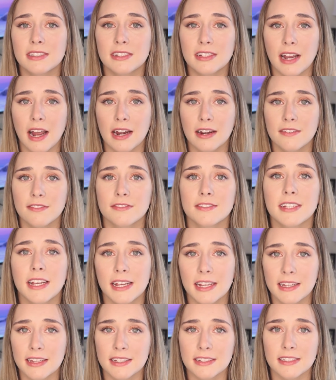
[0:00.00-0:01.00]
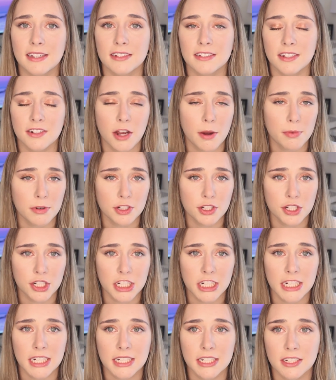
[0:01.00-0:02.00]
kind of taking this as an
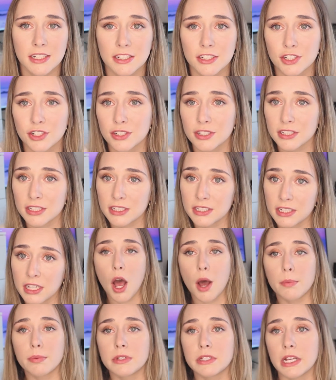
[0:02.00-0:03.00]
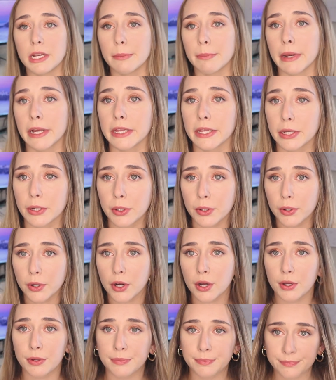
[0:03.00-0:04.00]
opportunity to just update my little
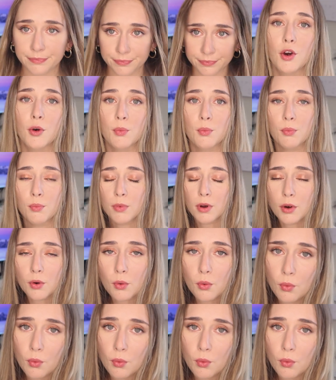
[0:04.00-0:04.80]
at-home